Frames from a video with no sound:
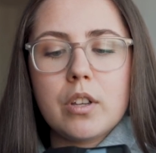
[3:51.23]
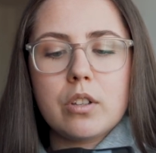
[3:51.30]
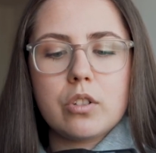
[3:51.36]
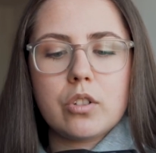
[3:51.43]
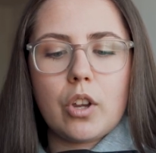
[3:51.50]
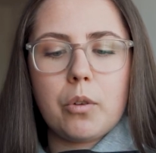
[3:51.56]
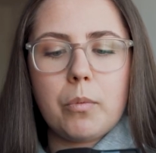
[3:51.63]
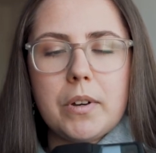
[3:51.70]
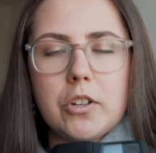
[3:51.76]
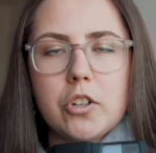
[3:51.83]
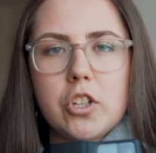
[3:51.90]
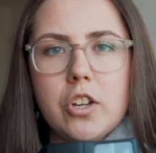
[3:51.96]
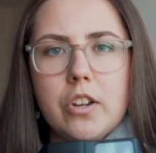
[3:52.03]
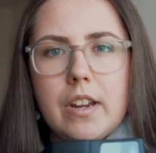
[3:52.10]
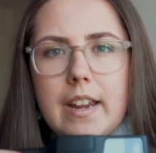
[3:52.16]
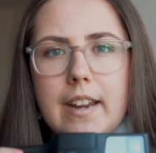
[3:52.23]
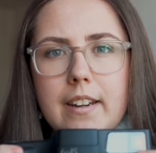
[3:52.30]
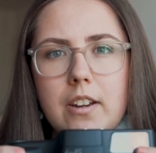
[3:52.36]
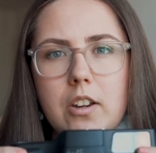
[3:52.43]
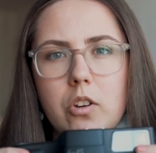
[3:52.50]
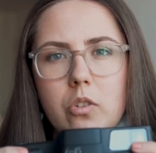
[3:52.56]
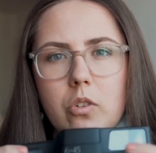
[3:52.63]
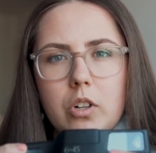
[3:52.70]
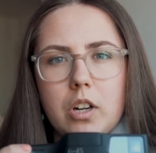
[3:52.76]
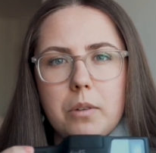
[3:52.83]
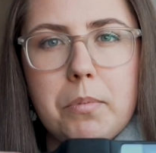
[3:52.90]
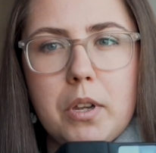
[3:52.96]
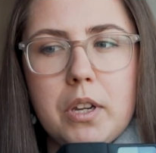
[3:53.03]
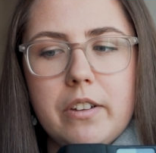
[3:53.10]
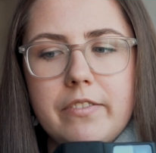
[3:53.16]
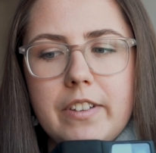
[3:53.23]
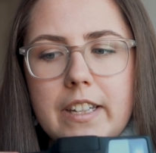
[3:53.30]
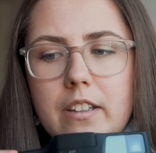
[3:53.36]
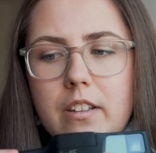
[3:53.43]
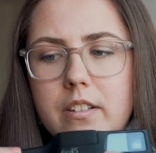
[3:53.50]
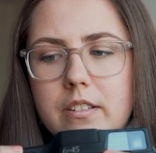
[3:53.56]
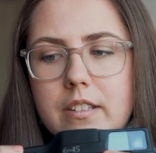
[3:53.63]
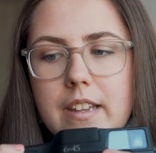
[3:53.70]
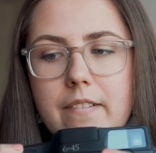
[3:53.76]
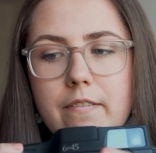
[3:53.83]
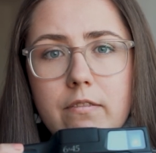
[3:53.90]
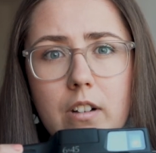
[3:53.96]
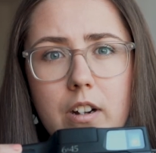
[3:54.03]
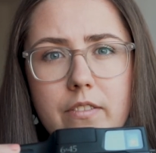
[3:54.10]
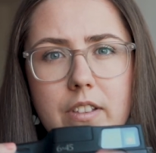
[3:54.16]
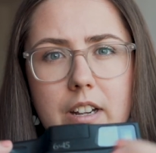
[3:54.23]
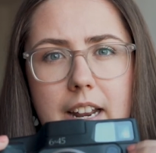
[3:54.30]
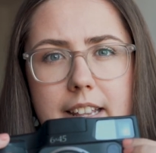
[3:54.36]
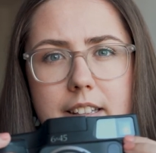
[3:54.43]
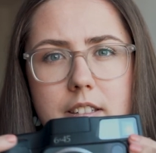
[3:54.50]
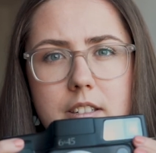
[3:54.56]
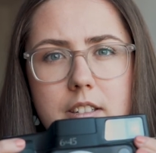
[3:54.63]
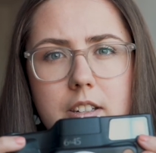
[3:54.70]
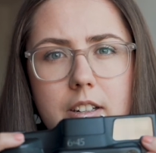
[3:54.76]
so when you're shooting, you're not going to put your fingers in front of the lens.